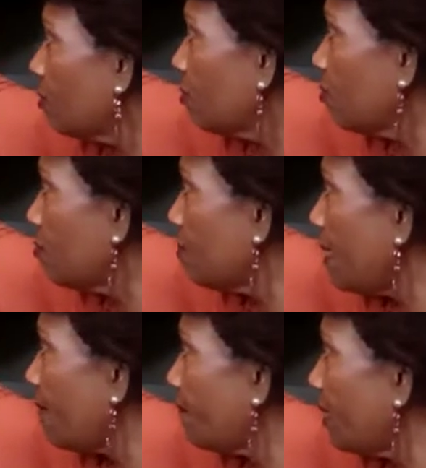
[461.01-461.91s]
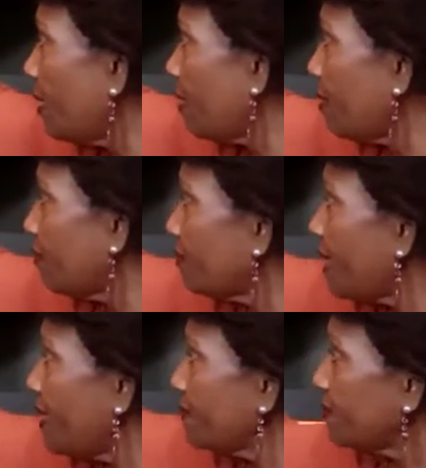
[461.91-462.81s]
whomever,
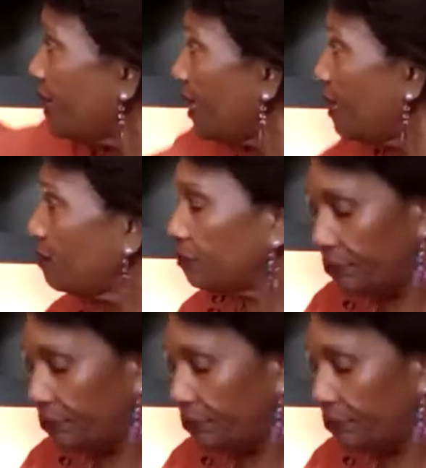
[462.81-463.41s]
right there.